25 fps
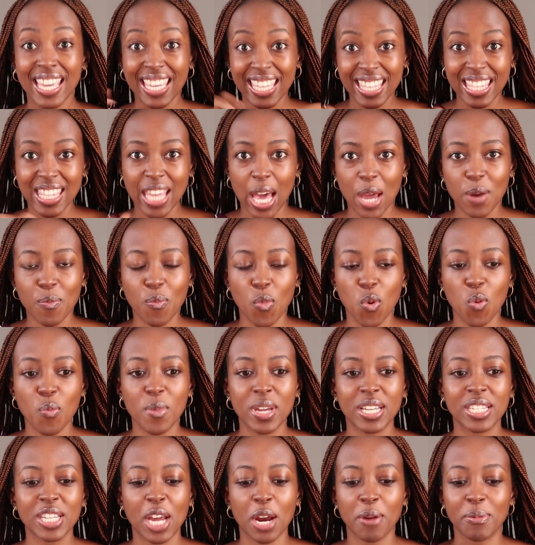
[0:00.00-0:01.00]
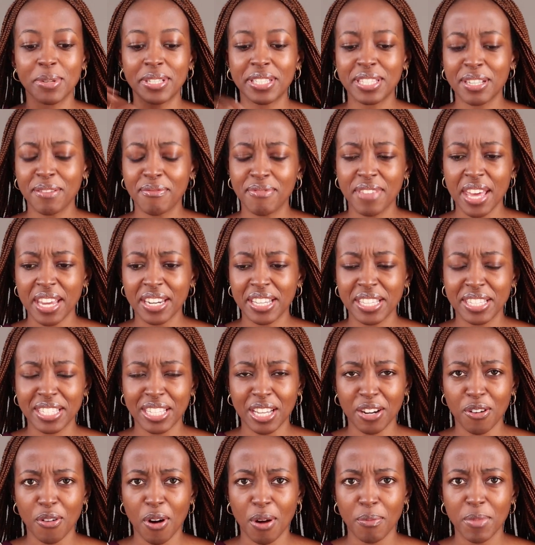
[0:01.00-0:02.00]
in that moment, I received that
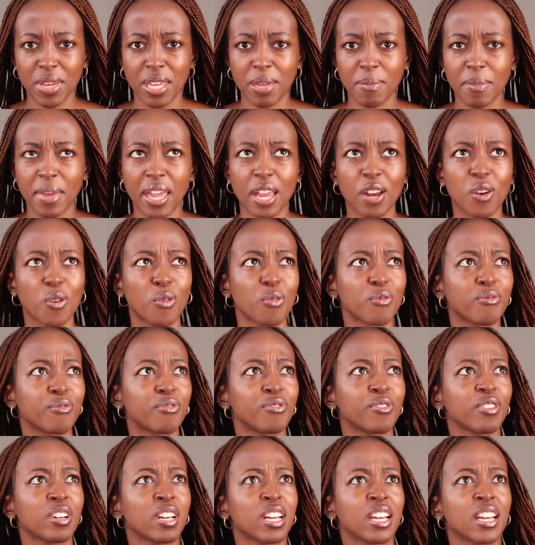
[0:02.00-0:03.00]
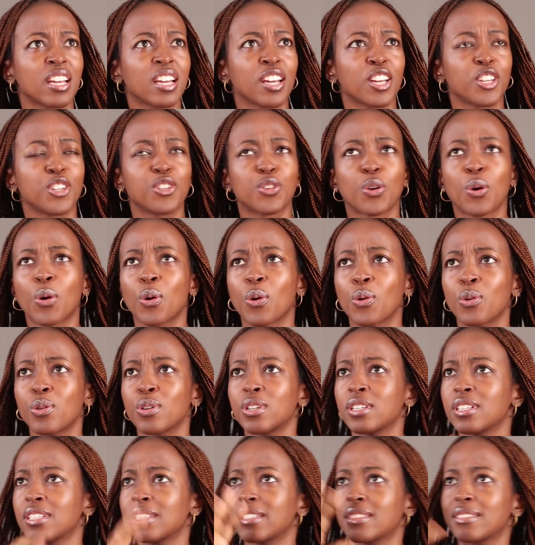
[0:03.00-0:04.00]
Instagram email of, you know,
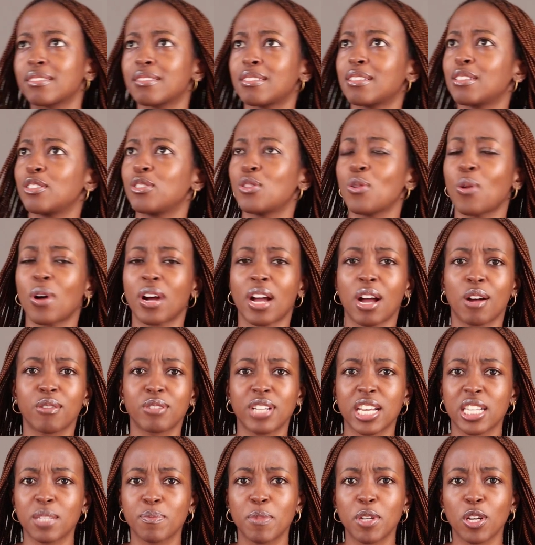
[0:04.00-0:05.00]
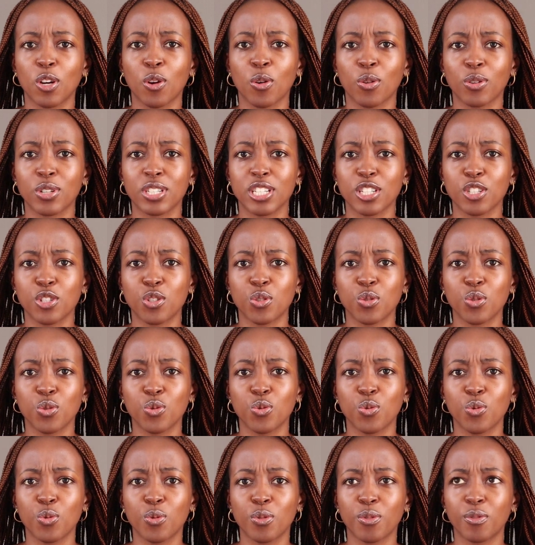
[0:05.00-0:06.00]
your account has been logged into,
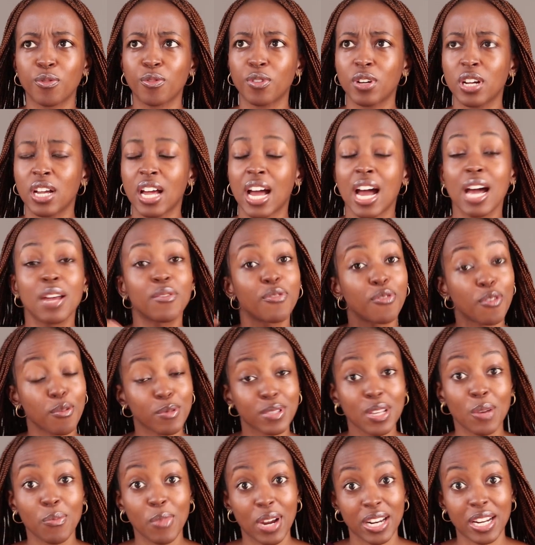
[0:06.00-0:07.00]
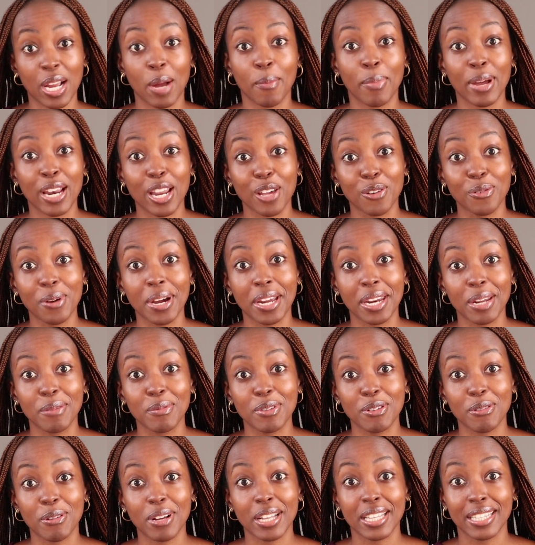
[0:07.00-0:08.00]
and from somewhere in Kampala, Uganda,
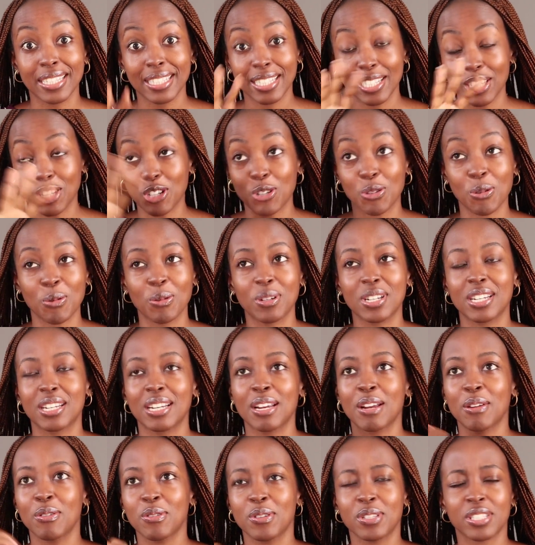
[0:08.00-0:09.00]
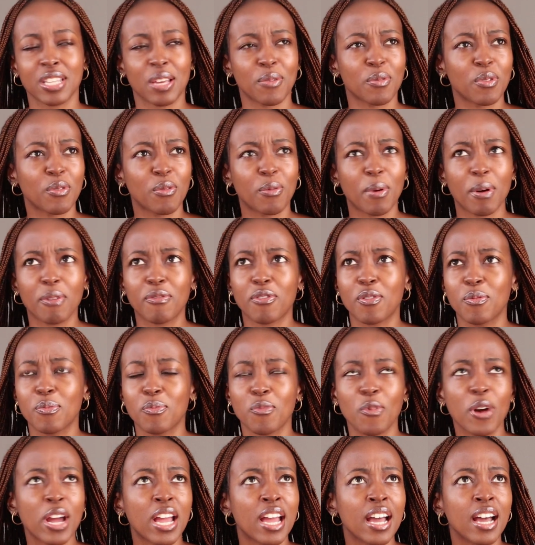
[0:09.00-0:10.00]
meanwhile, it should. Somewhere
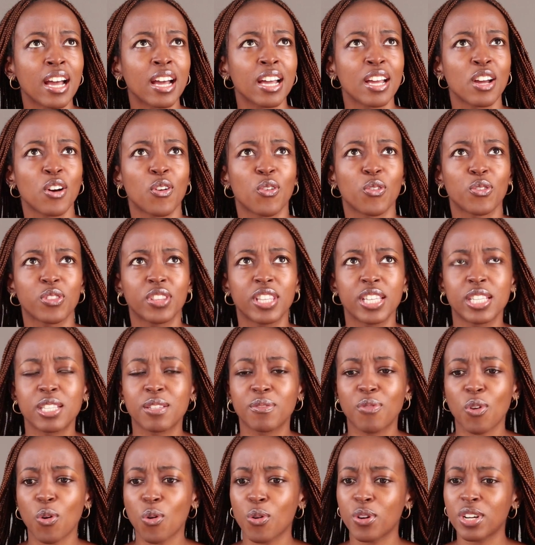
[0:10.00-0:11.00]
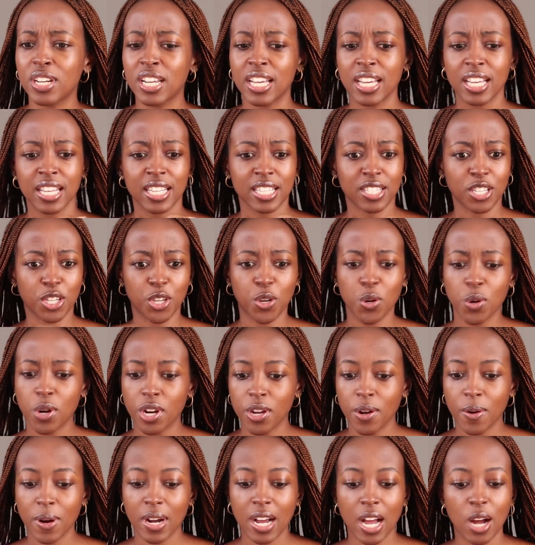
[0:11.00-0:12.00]
from where, on this phone, secure
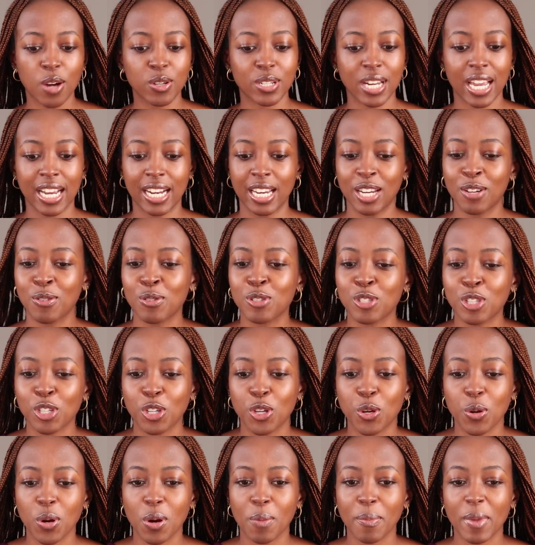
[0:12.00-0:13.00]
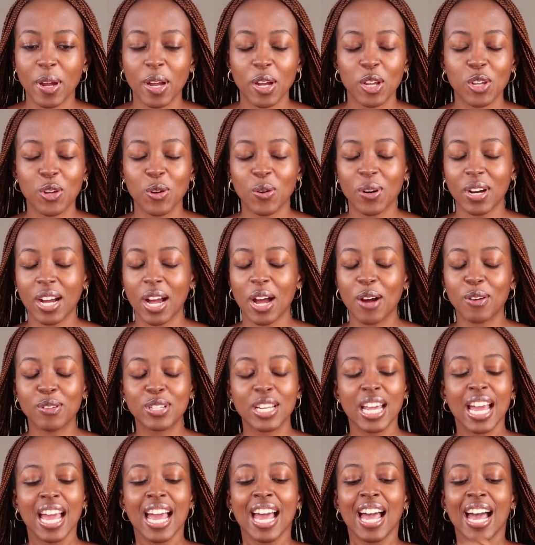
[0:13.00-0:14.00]
your account. I click on secure your
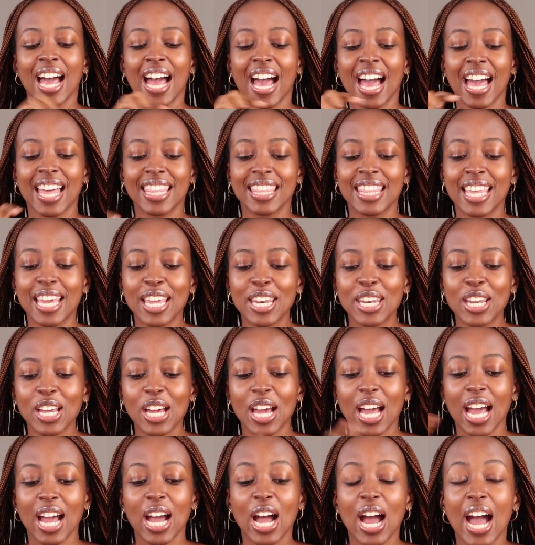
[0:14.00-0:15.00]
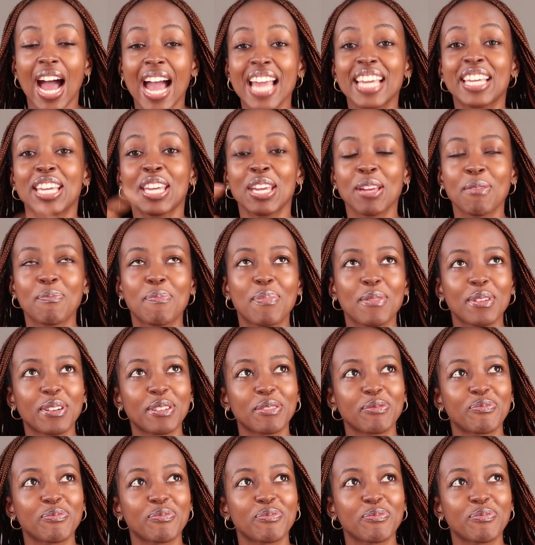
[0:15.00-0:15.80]
account. And then I don't